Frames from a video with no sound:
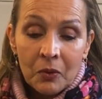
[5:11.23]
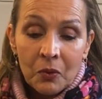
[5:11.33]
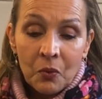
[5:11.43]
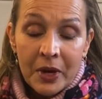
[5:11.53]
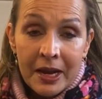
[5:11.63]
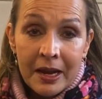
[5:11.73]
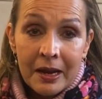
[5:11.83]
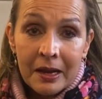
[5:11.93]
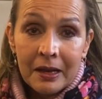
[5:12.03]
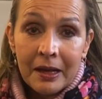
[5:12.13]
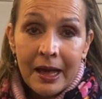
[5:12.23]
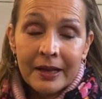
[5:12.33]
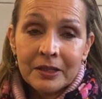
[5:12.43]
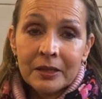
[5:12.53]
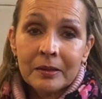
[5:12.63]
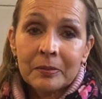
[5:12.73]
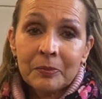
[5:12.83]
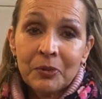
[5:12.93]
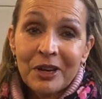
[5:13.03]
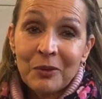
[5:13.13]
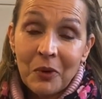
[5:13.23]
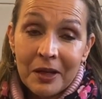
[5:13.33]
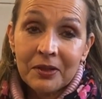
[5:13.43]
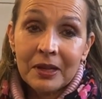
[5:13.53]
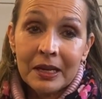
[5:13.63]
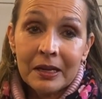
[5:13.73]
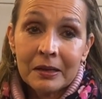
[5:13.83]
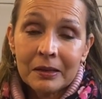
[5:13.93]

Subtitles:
We, as a pretty wealthy